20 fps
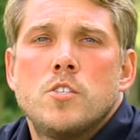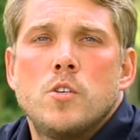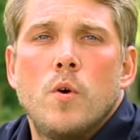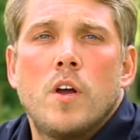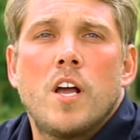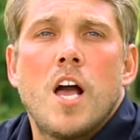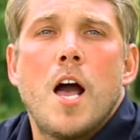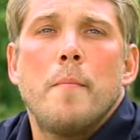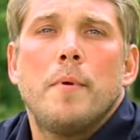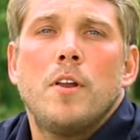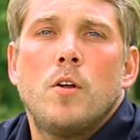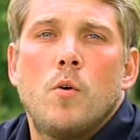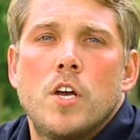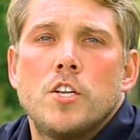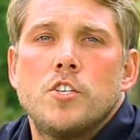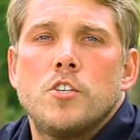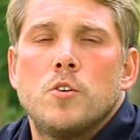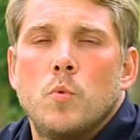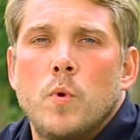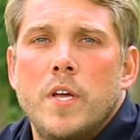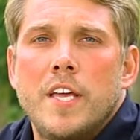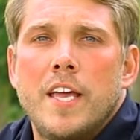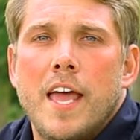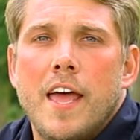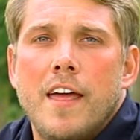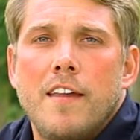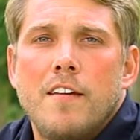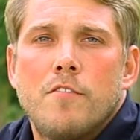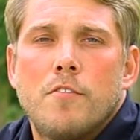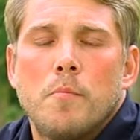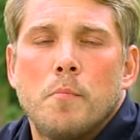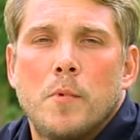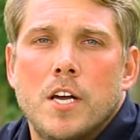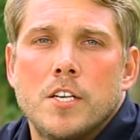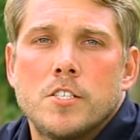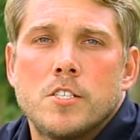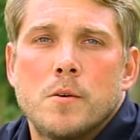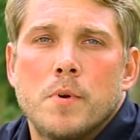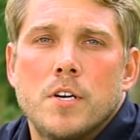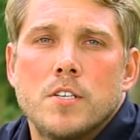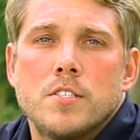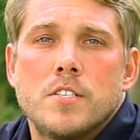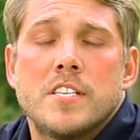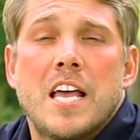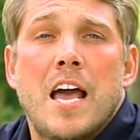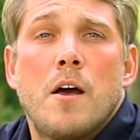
So a common question we get from customers